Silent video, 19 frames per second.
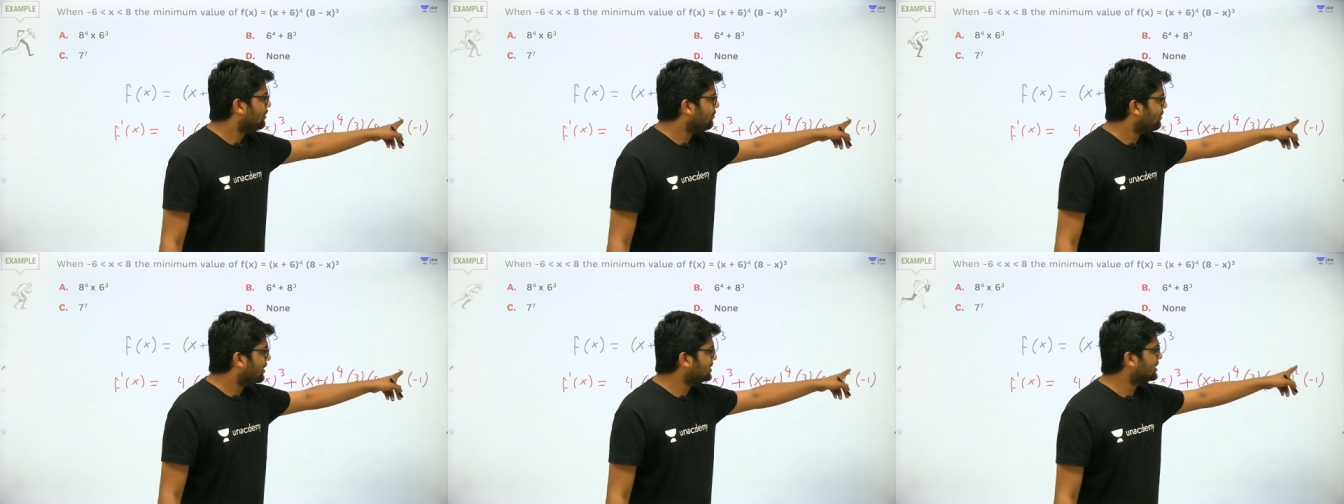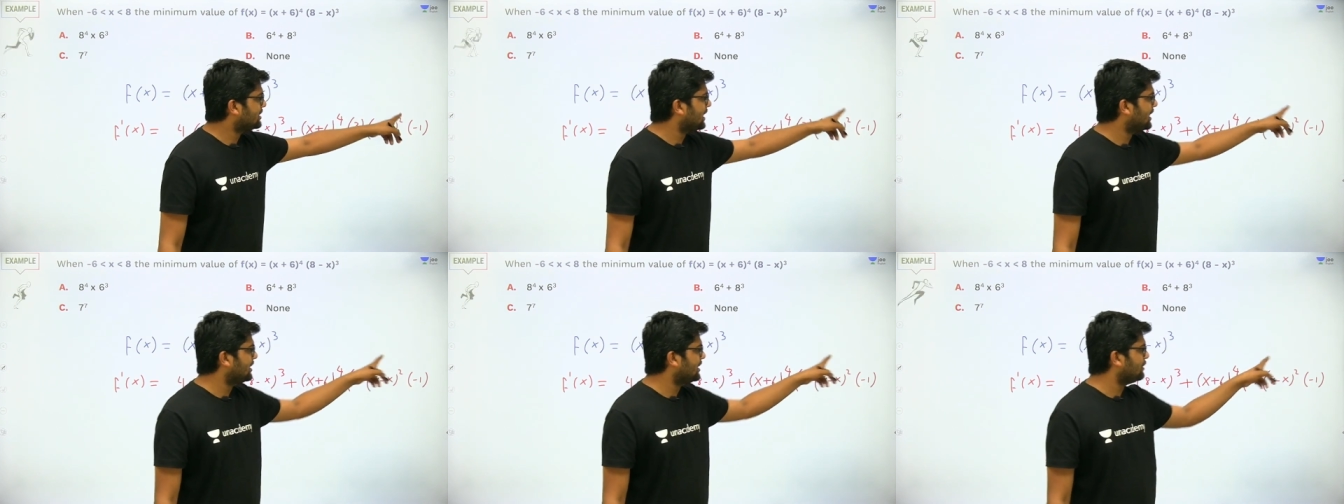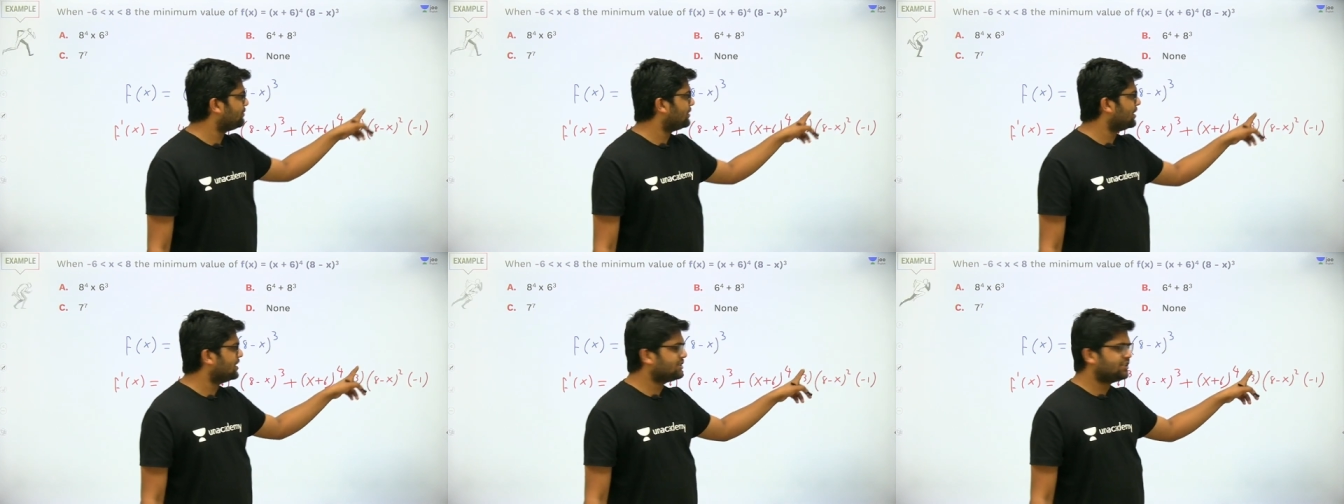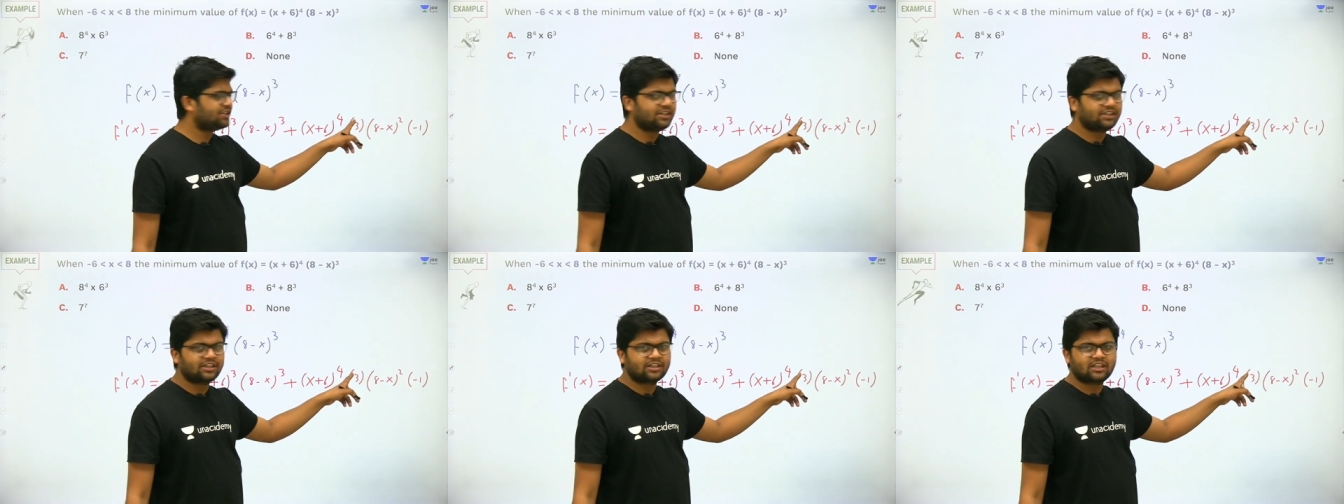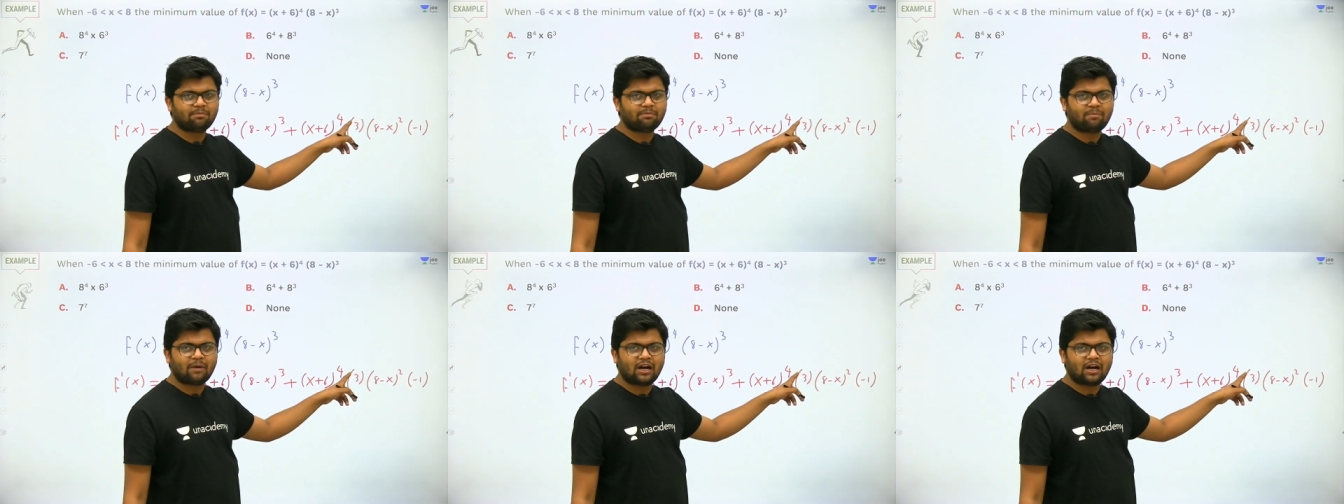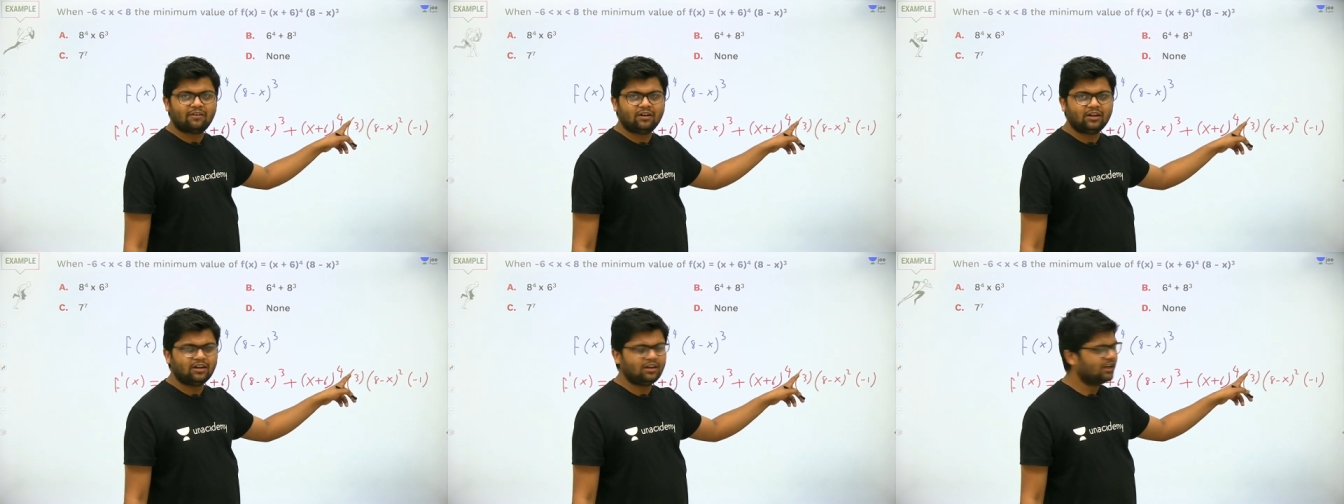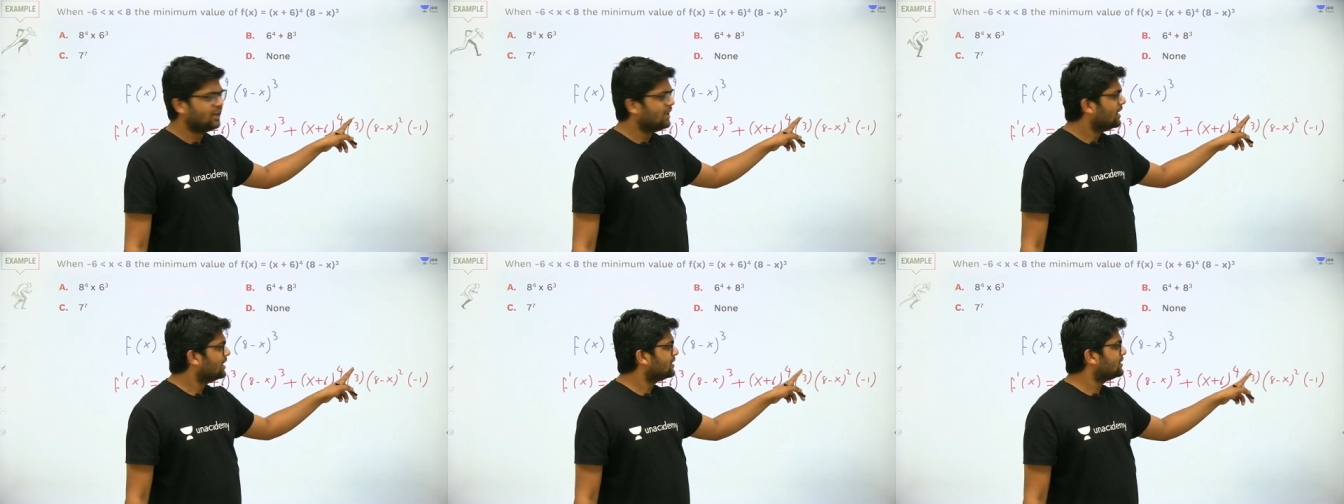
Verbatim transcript: First I differentiated the power,